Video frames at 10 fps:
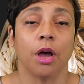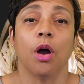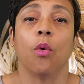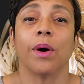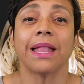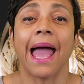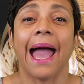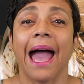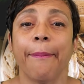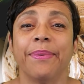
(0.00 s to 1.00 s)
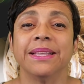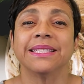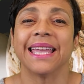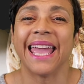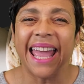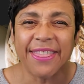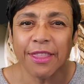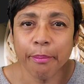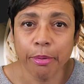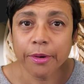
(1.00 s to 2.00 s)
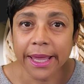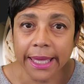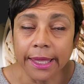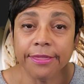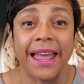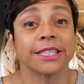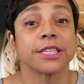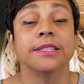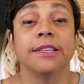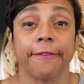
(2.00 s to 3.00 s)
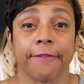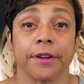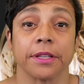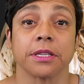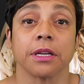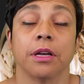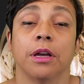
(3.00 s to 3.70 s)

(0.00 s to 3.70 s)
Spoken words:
what happens in the brain that's different